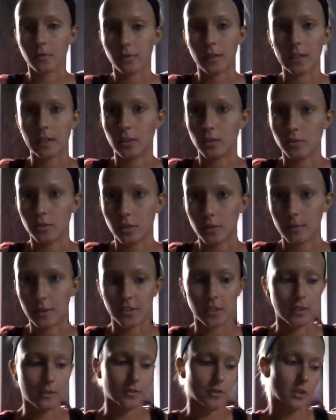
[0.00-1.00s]
they do join my
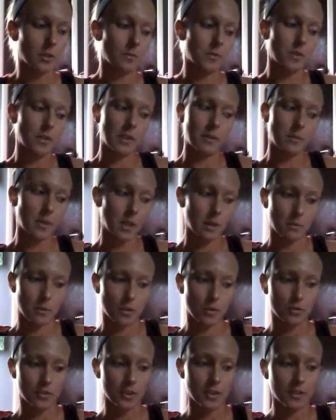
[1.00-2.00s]
challenge groups or they become
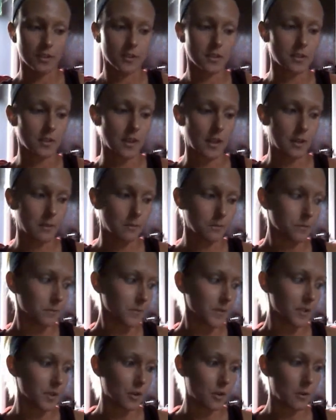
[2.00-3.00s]
coaches.
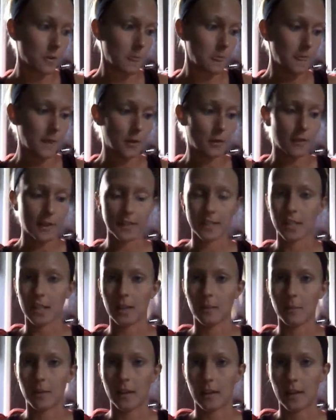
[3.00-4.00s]
So, you know, that
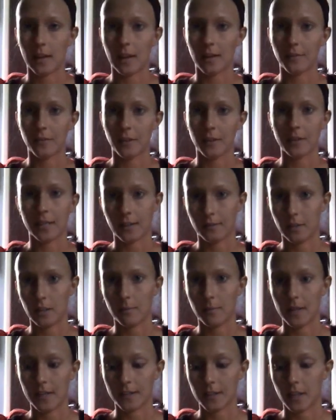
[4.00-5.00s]
time and that effort
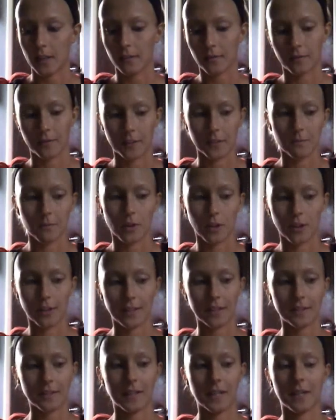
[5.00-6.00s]
definitely pays off. This
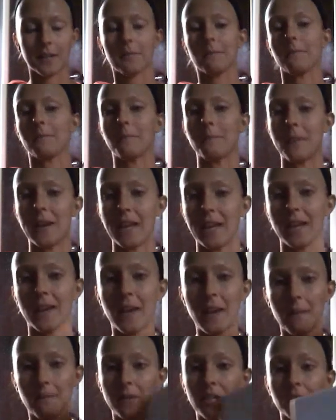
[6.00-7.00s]
book is like my
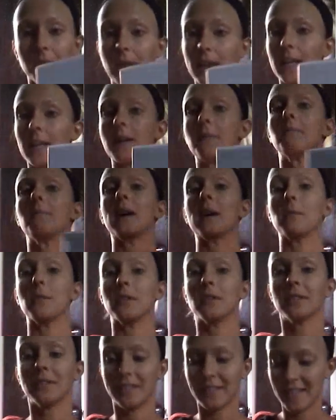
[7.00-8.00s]
Beachbody
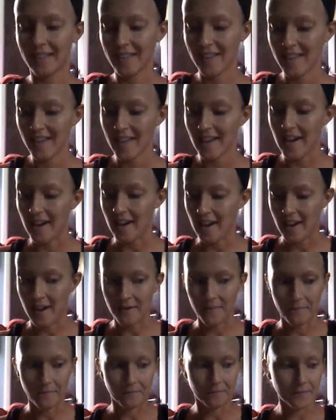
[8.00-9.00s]
Bible.
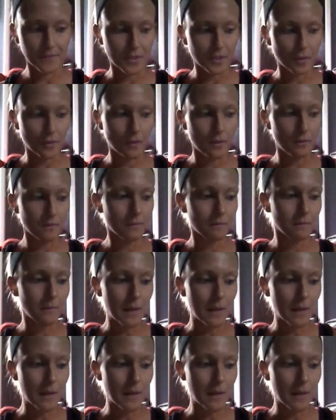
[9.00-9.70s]
So